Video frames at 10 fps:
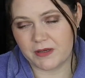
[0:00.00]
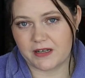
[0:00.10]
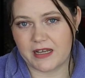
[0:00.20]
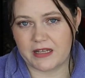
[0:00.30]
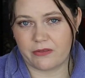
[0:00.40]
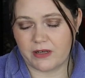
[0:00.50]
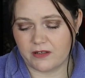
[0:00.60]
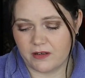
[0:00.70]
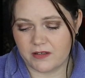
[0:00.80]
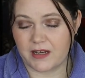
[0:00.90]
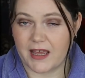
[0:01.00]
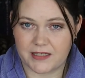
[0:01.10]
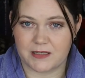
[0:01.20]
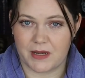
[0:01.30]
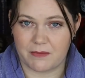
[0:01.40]
but at $83, it
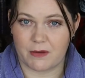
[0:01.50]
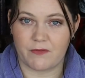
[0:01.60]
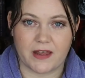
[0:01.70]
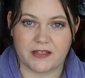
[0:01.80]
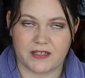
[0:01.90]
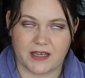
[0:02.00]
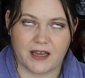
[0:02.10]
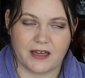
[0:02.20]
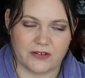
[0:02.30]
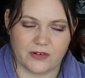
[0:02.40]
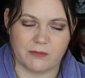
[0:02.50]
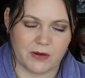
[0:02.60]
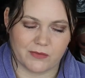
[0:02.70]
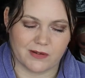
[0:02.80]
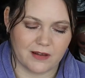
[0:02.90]
has to be in my fantasy cart and not in
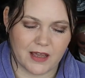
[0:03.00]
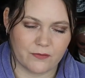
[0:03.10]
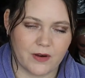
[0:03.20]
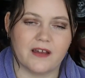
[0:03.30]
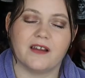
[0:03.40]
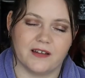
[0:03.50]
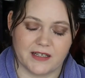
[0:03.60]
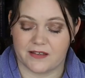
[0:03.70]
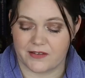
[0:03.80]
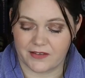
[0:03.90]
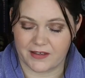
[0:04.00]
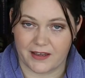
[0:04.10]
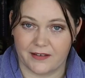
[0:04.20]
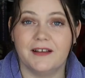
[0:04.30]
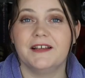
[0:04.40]
my real life one, unless it's on
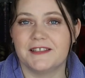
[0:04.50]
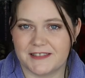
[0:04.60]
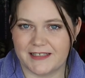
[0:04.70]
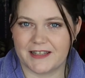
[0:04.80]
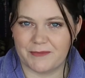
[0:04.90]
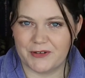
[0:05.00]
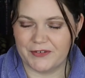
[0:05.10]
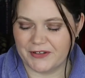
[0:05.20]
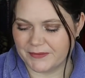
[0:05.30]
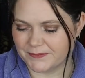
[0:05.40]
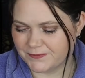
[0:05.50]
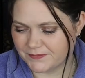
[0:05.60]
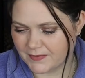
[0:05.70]
sale. So let's move on.